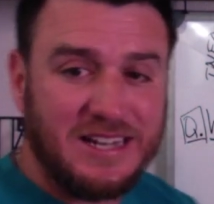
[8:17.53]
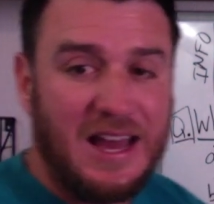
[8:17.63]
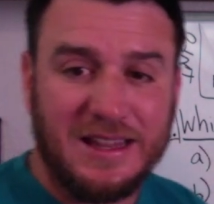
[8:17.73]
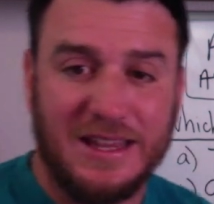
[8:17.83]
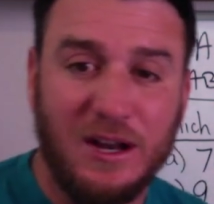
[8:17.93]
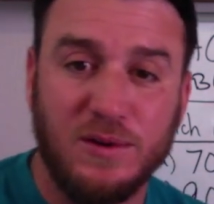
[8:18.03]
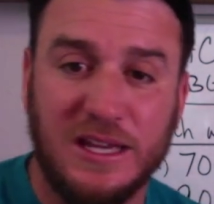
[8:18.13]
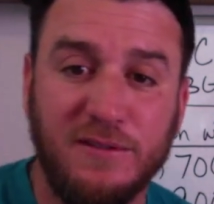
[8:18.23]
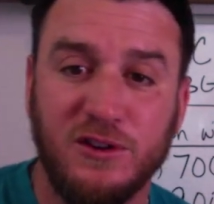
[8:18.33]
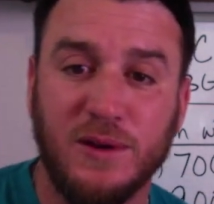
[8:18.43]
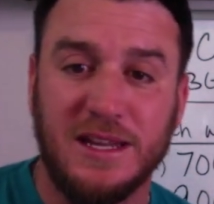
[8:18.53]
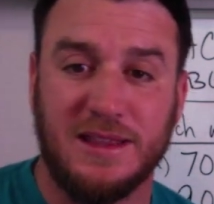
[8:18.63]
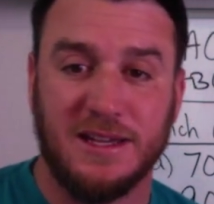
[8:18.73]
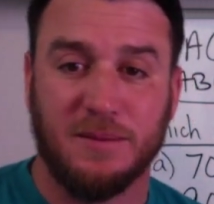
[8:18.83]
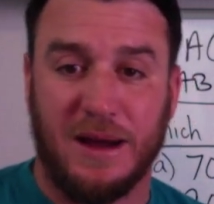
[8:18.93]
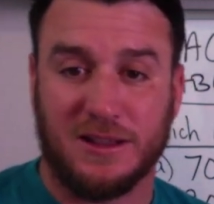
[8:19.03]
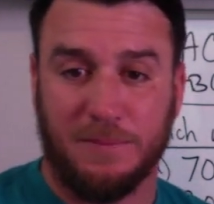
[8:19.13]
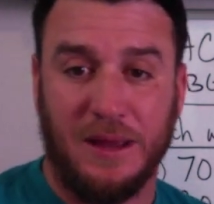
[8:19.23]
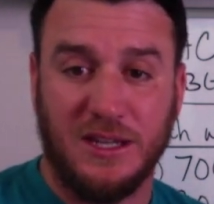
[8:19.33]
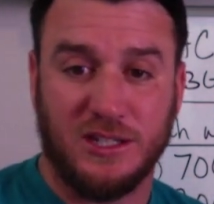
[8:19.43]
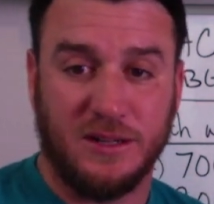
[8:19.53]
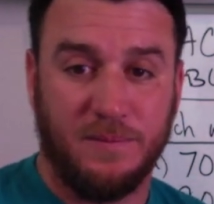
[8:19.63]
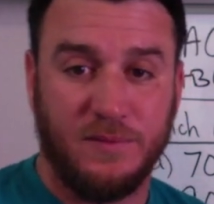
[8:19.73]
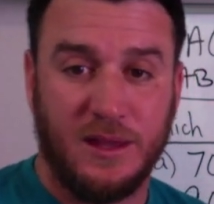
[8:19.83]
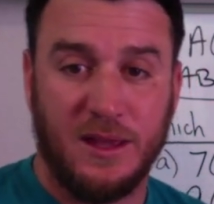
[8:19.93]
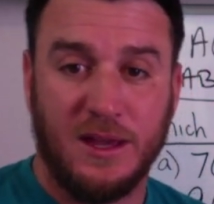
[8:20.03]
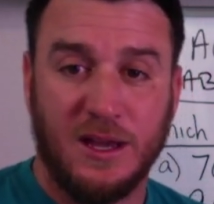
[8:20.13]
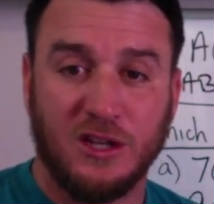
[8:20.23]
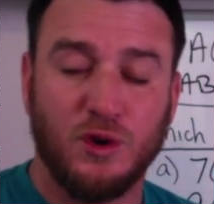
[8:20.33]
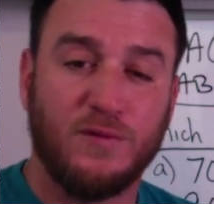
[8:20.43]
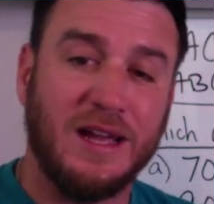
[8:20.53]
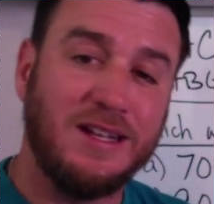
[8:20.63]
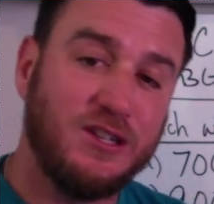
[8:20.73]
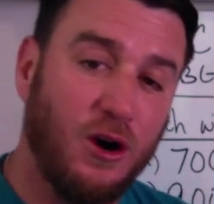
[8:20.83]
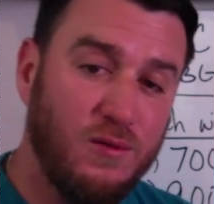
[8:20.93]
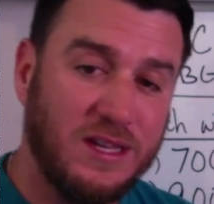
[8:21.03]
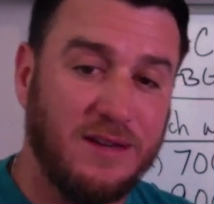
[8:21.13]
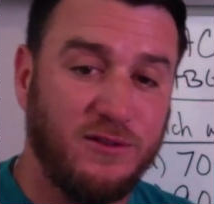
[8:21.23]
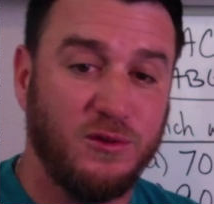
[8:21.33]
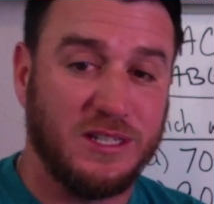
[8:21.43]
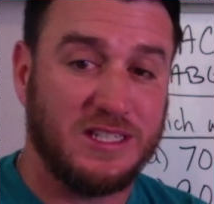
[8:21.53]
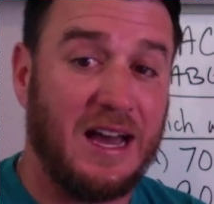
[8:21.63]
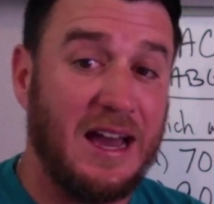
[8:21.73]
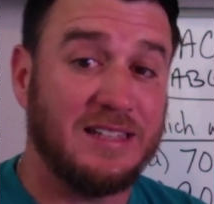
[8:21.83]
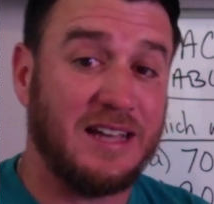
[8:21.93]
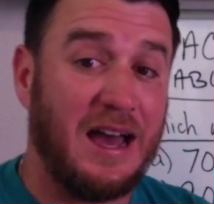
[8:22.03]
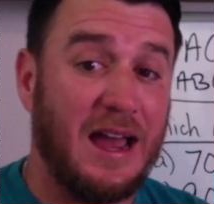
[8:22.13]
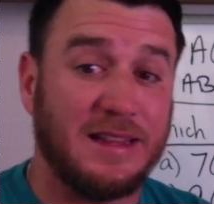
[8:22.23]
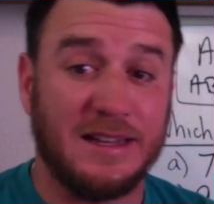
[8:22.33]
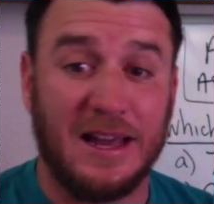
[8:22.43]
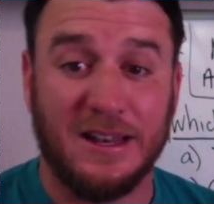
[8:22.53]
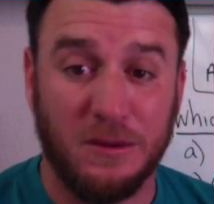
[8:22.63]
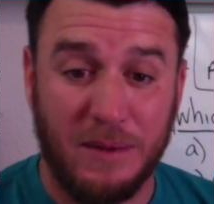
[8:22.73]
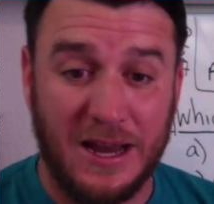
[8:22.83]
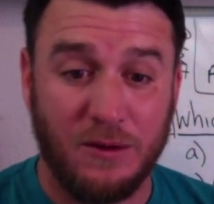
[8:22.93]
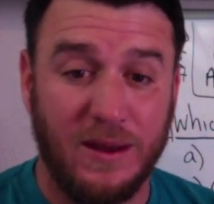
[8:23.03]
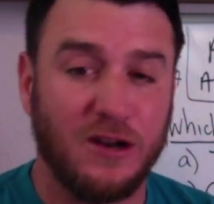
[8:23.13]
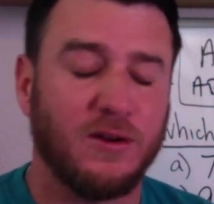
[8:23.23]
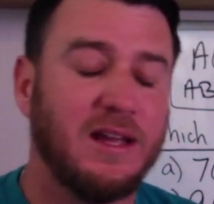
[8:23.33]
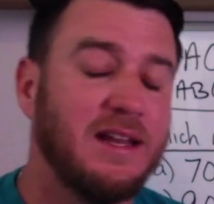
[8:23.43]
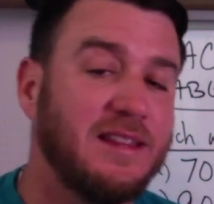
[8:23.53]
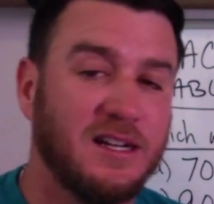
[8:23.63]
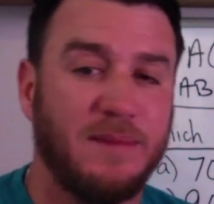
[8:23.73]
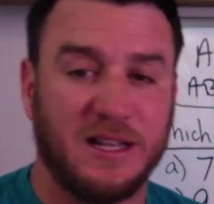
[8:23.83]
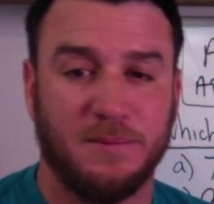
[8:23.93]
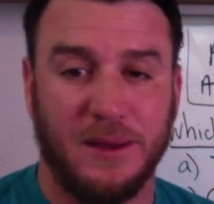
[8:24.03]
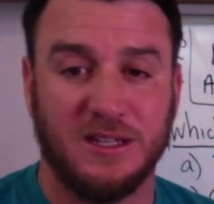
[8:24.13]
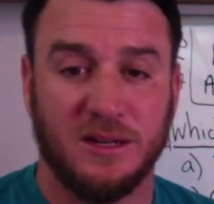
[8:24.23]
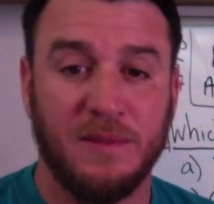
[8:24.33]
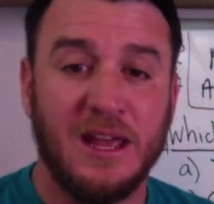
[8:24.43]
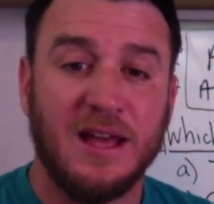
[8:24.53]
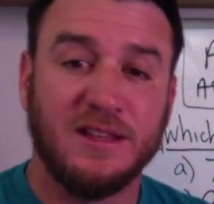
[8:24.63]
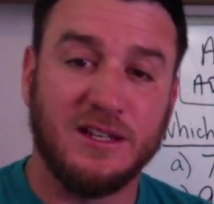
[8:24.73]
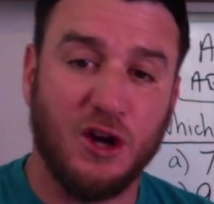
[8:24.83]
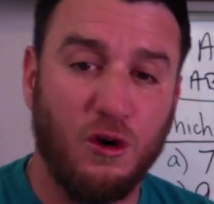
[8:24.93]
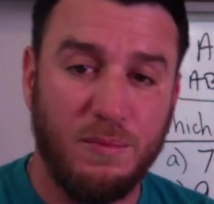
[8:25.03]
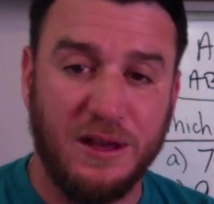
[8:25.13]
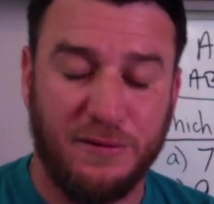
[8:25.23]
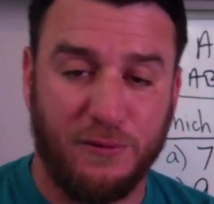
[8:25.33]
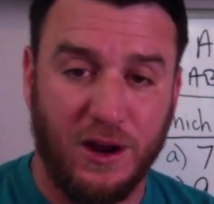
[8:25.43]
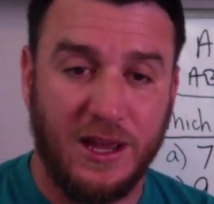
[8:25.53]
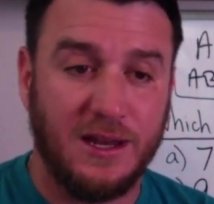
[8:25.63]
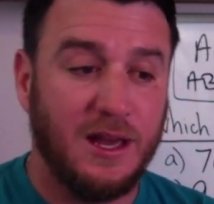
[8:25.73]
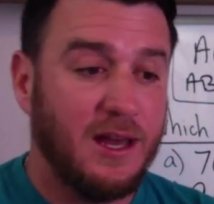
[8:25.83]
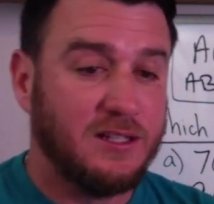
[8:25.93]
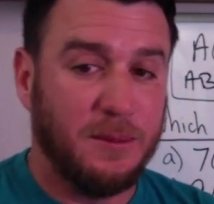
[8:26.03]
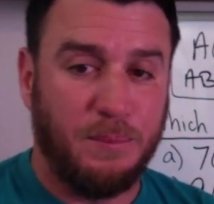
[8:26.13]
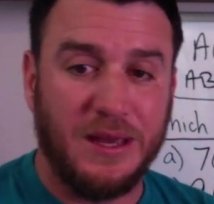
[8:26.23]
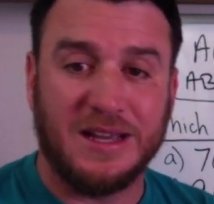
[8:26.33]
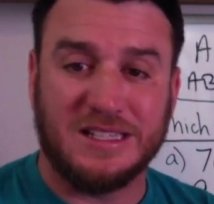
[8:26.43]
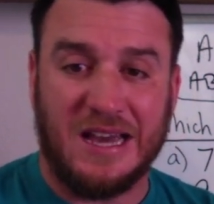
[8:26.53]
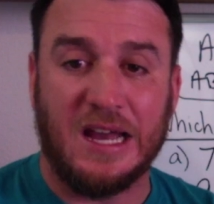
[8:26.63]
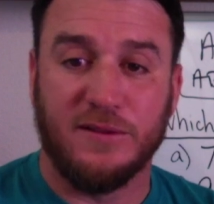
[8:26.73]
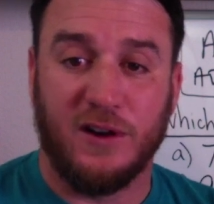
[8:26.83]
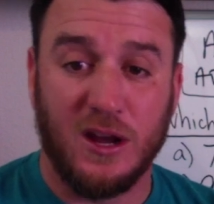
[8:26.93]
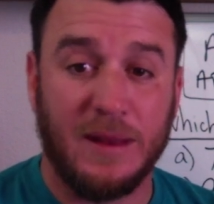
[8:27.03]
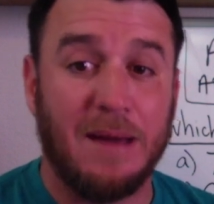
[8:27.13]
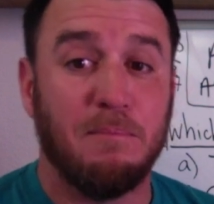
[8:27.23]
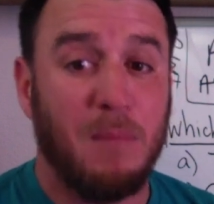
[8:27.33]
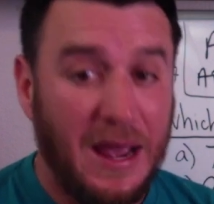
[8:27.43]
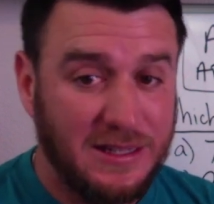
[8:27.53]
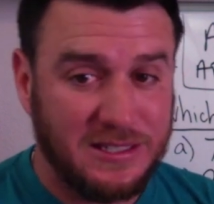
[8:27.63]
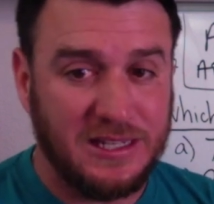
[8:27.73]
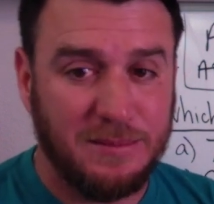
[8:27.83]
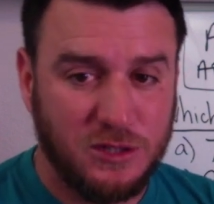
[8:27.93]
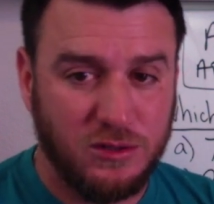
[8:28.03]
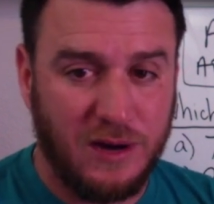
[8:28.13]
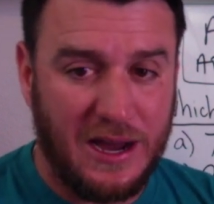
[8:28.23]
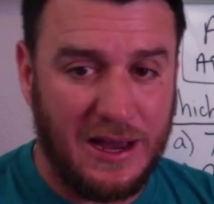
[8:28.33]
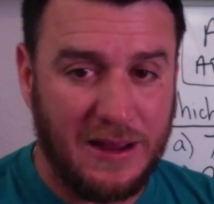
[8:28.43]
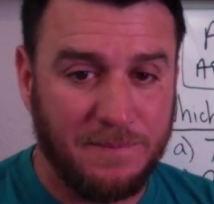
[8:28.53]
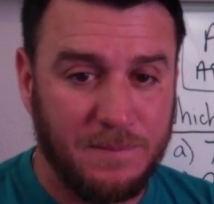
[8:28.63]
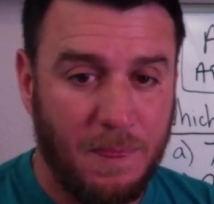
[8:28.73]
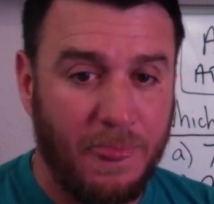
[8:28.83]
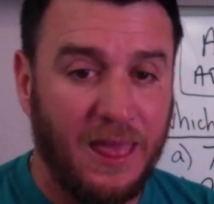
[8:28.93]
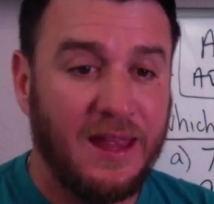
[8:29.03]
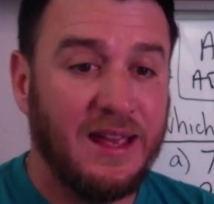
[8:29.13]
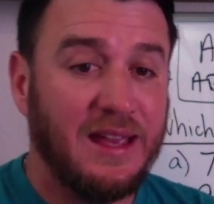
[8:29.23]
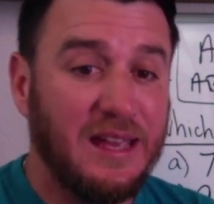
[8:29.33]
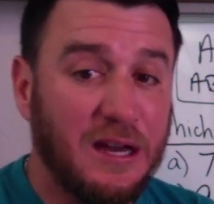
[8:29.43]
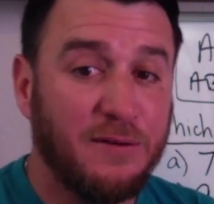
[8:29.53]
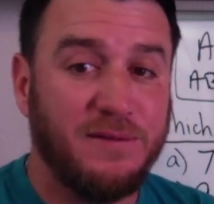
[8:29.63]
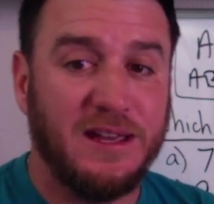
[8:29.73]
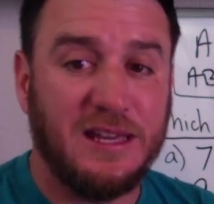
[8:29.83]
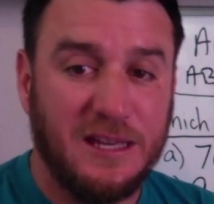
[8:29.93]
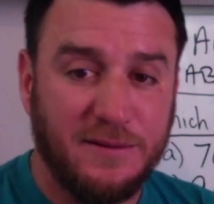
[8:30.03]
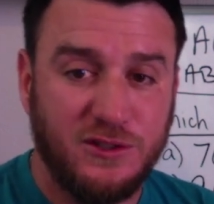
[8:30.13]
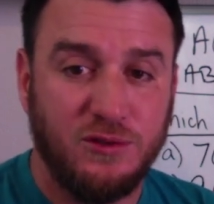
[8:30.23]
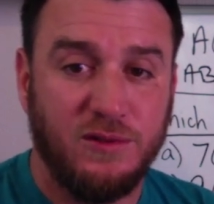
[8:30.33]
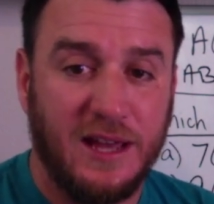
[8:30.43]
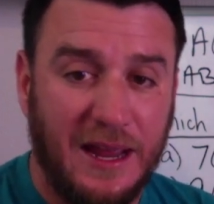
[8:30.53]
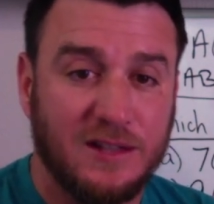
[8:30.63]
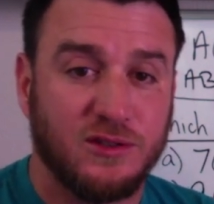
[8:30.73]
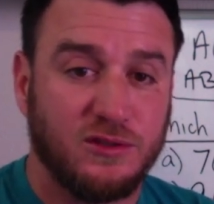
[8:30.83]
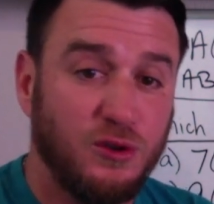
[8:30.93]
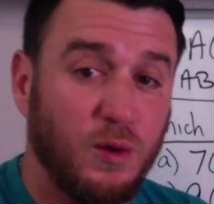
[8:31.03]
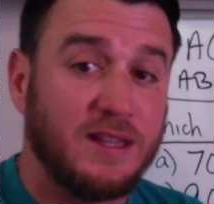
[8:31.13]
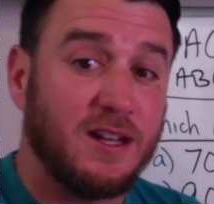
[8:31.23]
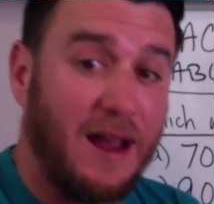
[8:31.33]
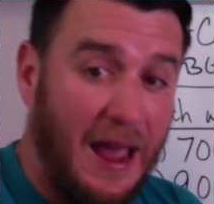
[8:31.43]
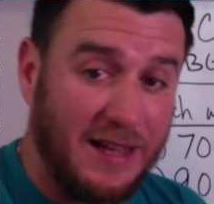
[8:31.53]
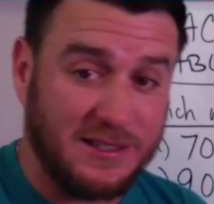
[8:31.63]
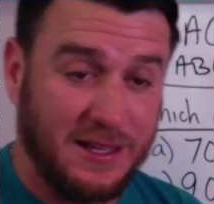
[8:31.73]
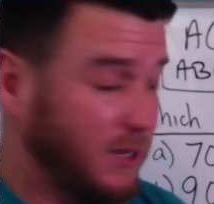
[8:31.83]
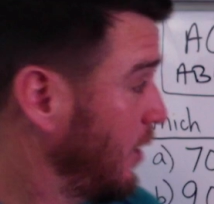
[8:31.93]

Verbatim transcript: not, they don't give you anything about the patient. So if they don't give you a size, a height, an ideal body weight, or anything about the patient, then don't be afraid to pick a tidal volume that might seem too high if it gives you the answer to what they're asking,